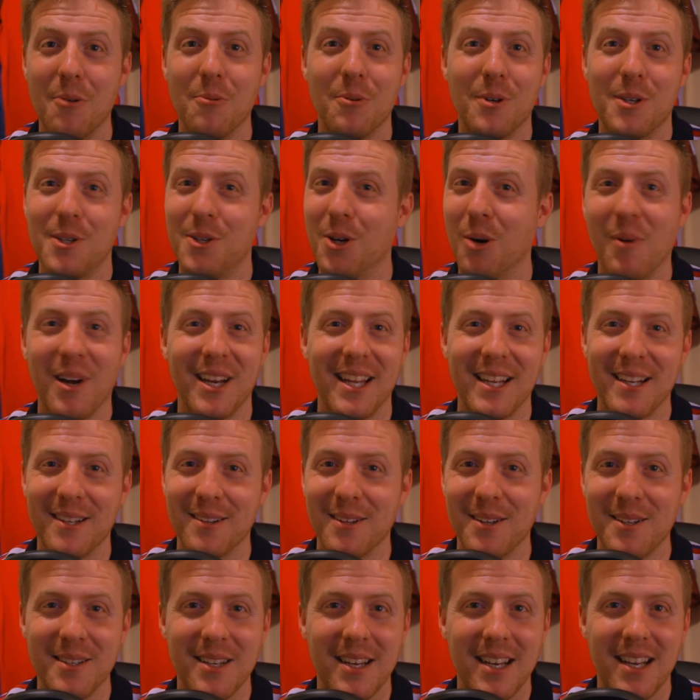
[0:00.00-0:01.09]
So come on,
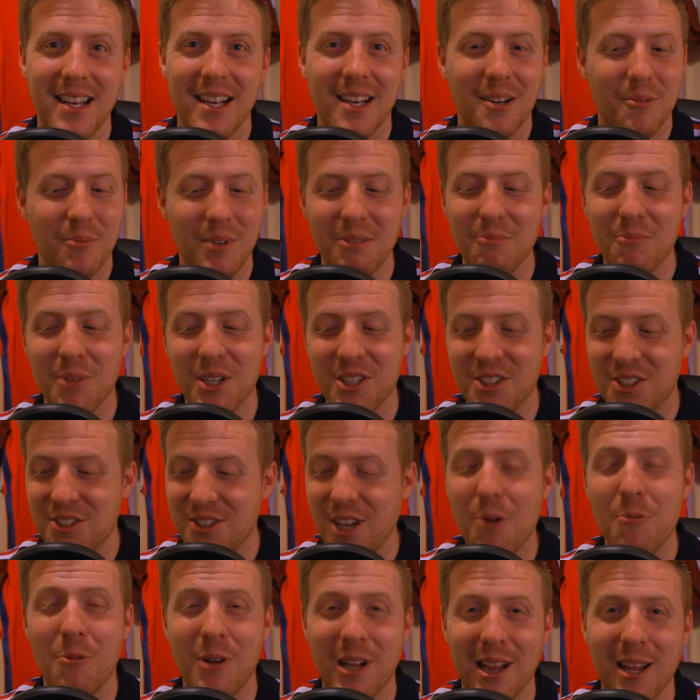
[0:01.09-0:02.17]
England, we're
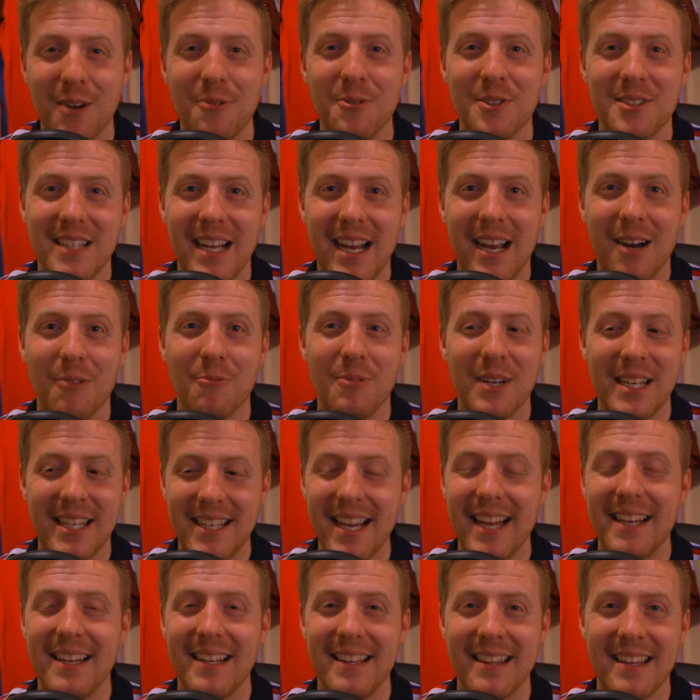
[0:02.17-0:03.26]
so close now,
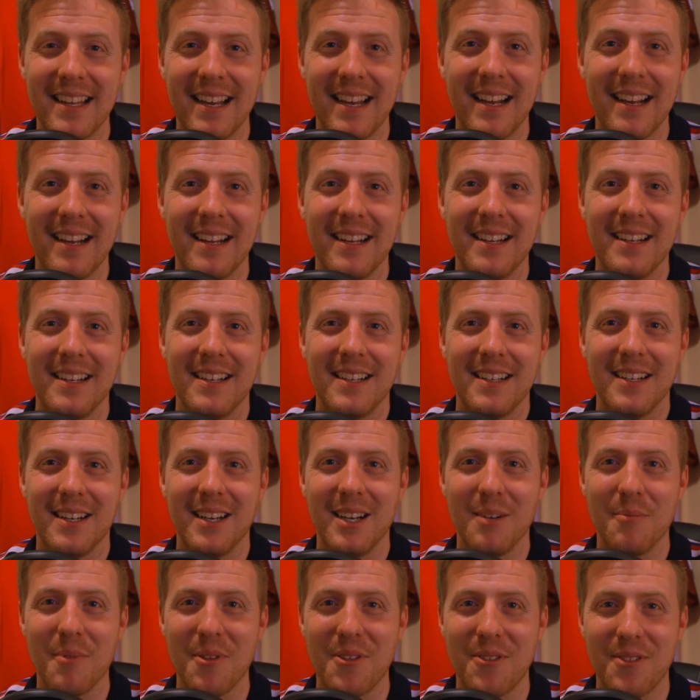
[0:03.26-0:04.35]
we're getting there.
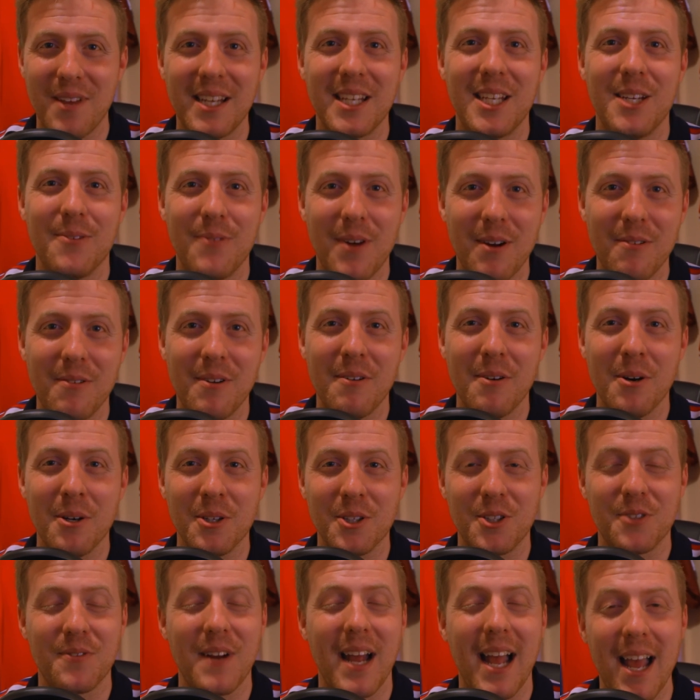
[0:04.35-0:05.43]
Thank you very
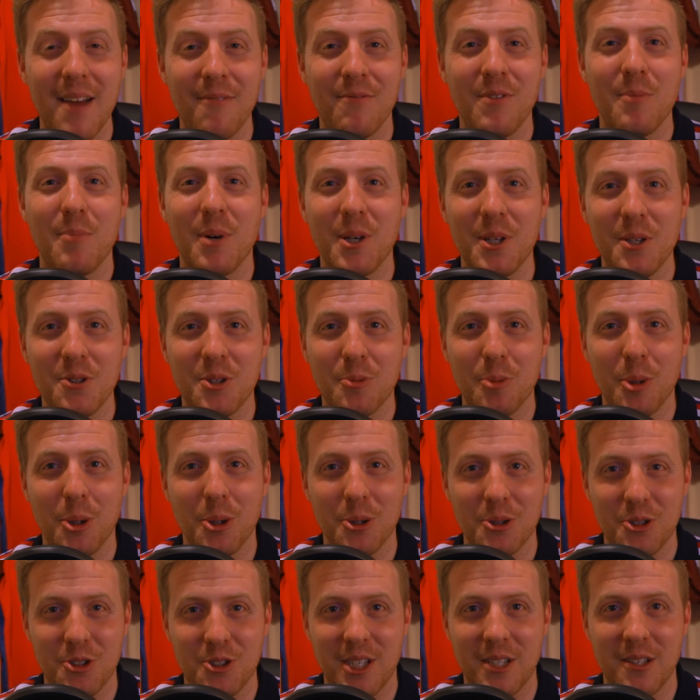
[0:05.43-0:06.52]
much for everybody who
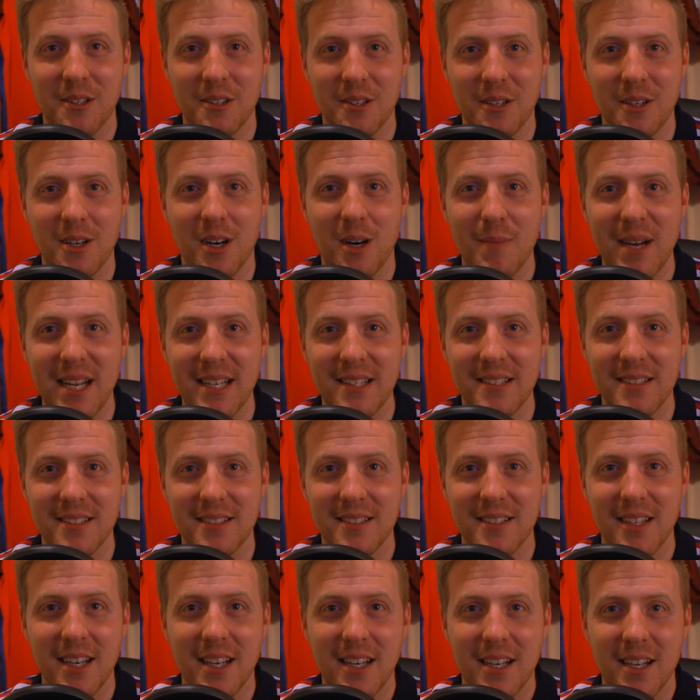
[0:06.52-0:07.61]
supports the channel and
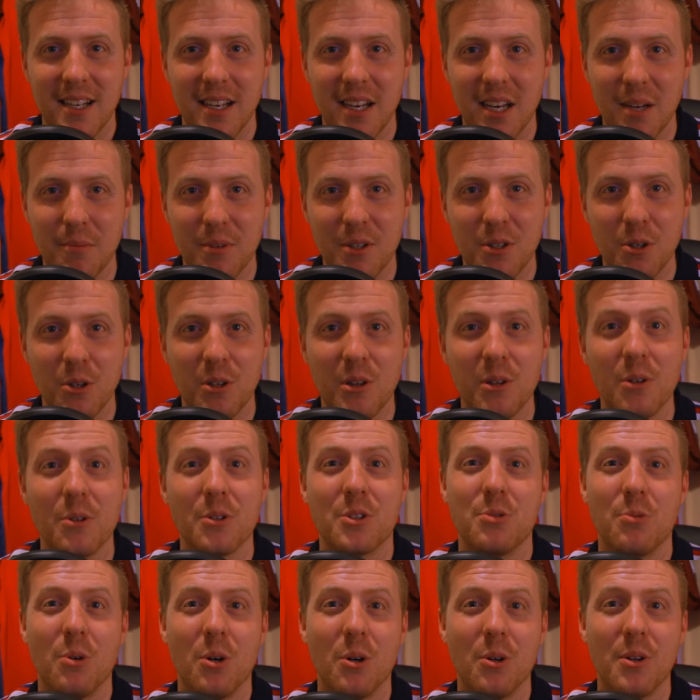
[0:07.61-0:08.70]
comments. Good
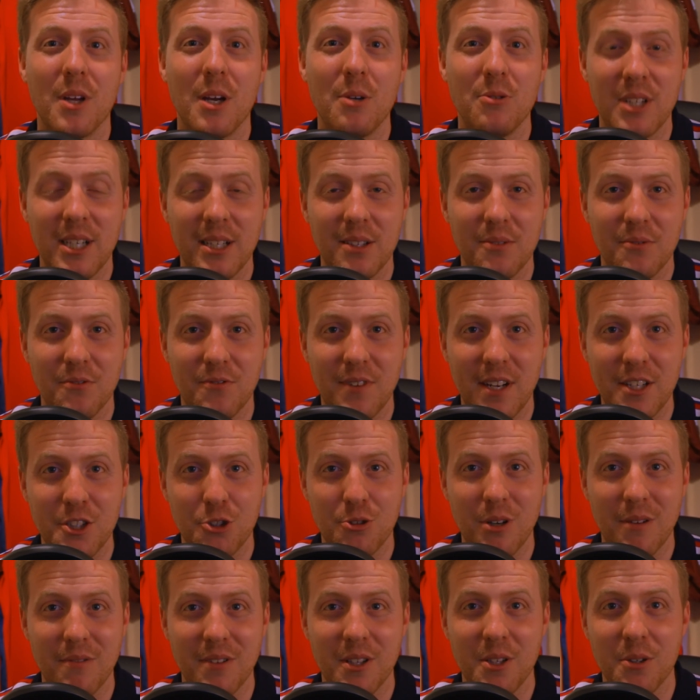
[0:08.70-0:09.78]
luck to all those England
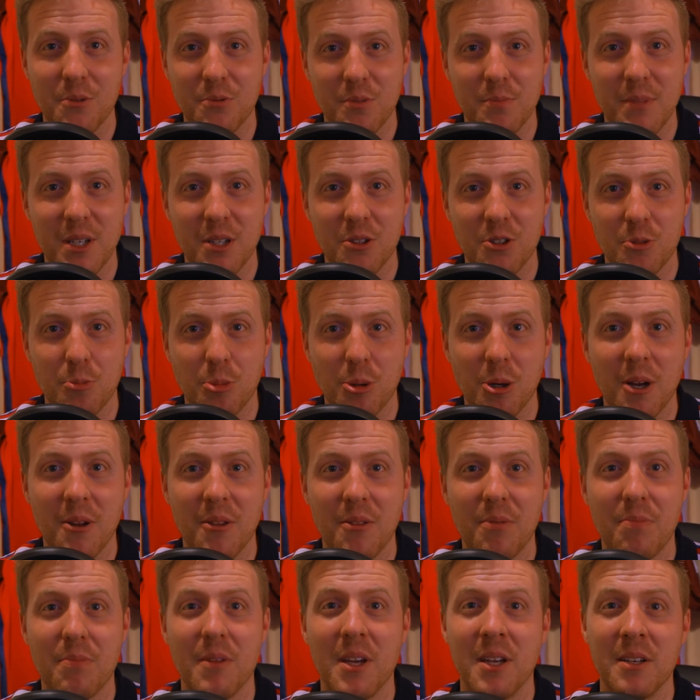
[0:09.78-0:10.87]
fans travelling up to
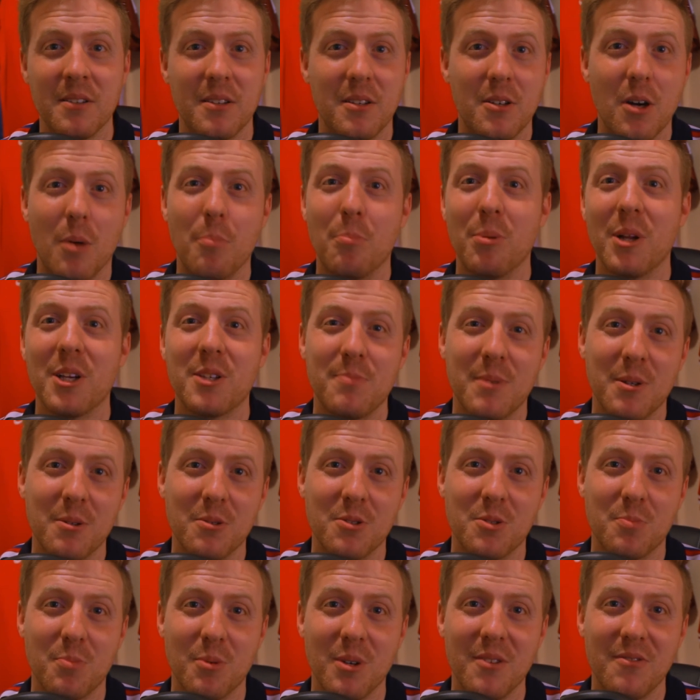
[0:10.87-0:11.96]
Middlesbrough, and God bless
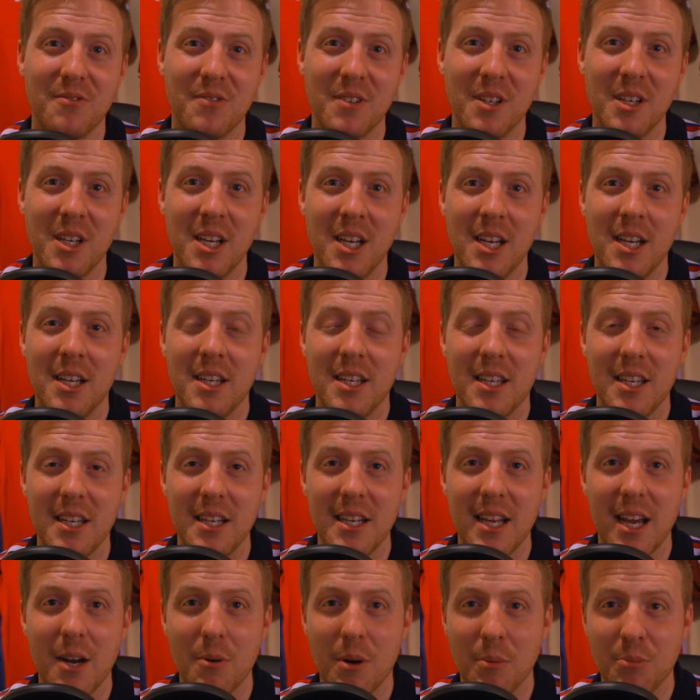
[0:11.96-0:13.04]
Middlesbrough for,
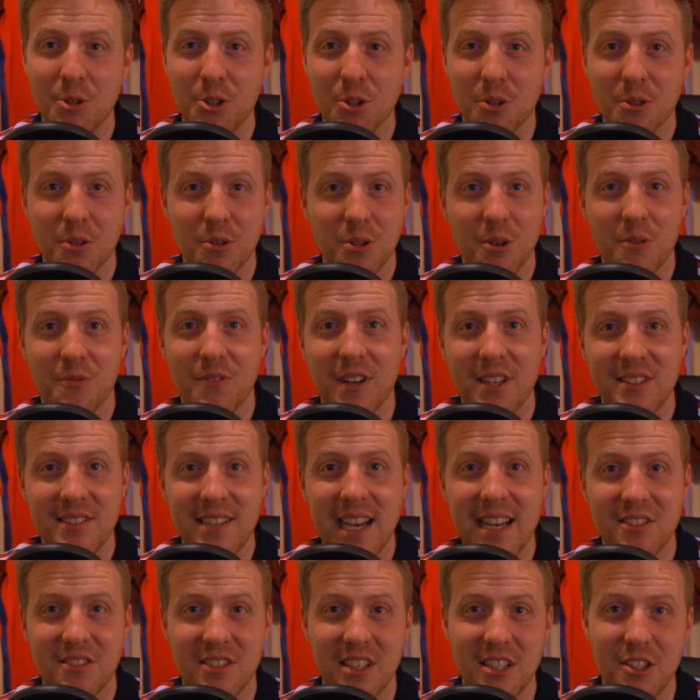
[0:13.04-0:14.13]
you know, I'm sure they'll do a
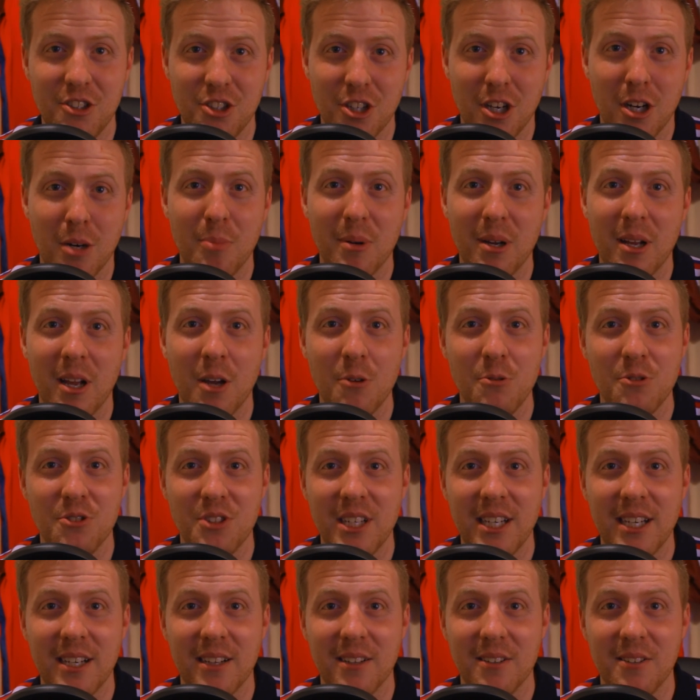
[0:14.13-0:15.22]
fantastic job
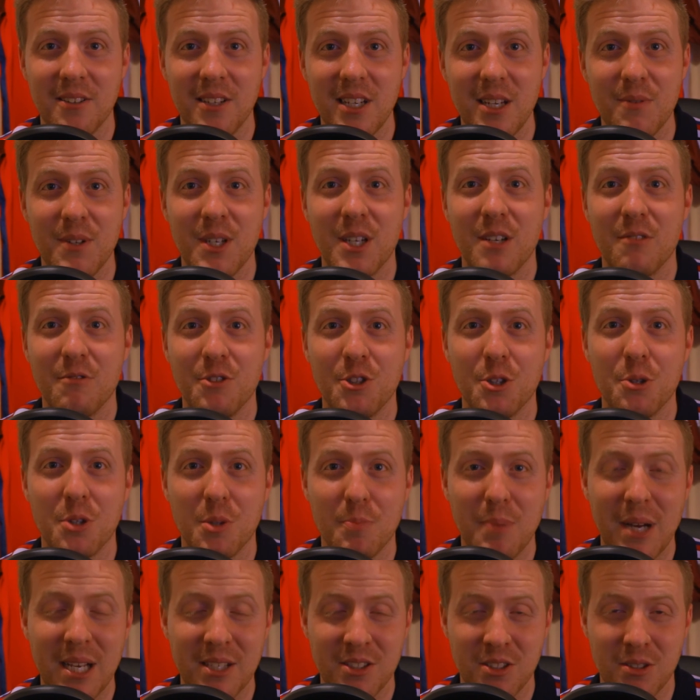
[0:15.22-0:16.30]
hosting England, even at
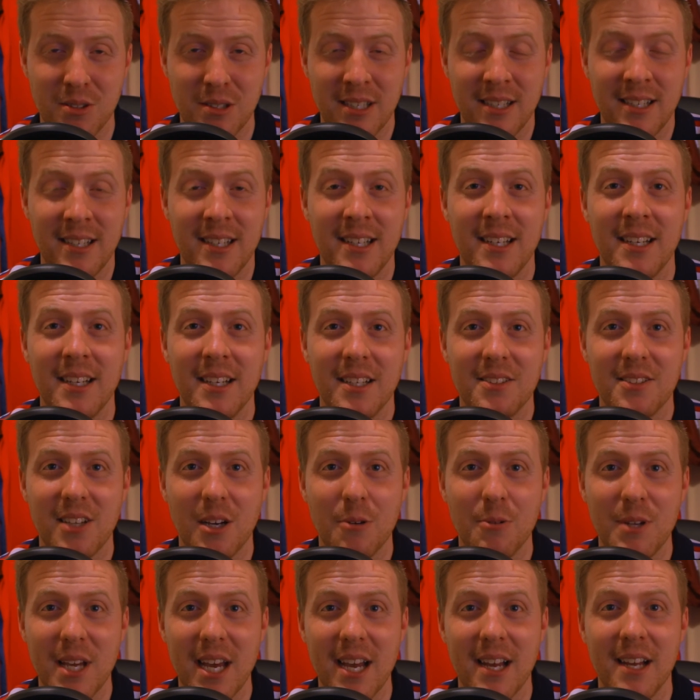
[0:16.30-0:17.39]
reduced capacity.
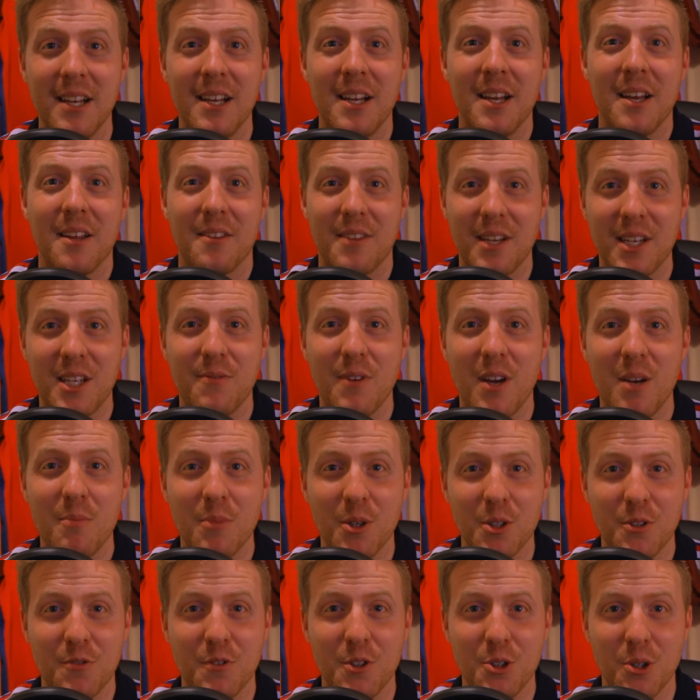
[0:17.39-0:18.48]
So, yeah, thank you
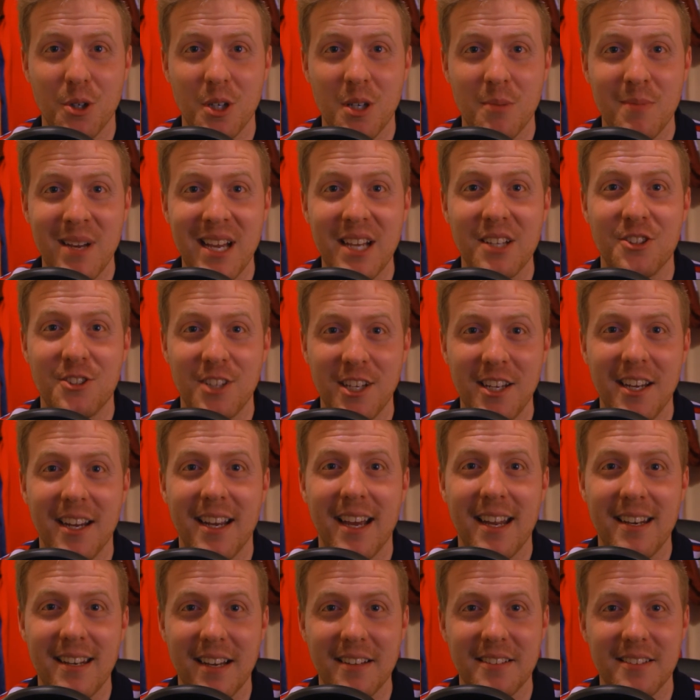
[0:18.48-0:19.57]
very much for joining me.
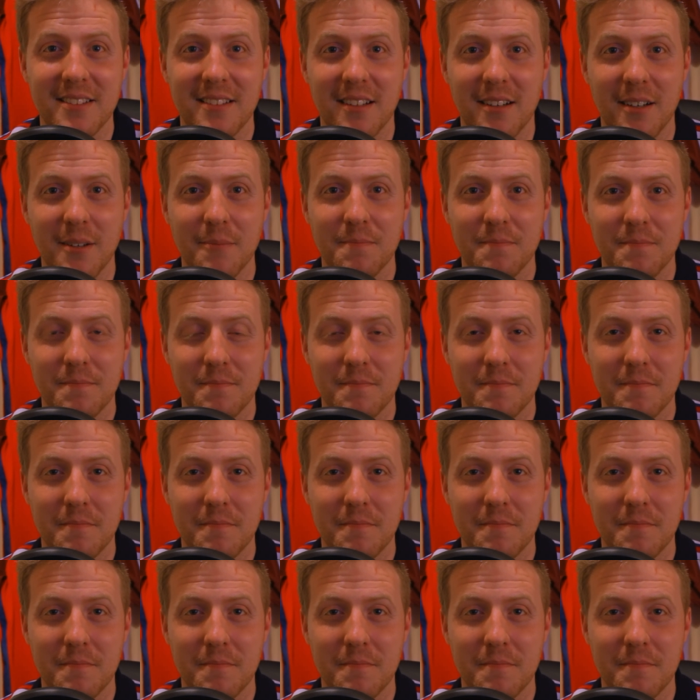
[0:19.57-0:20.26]
See you again next time.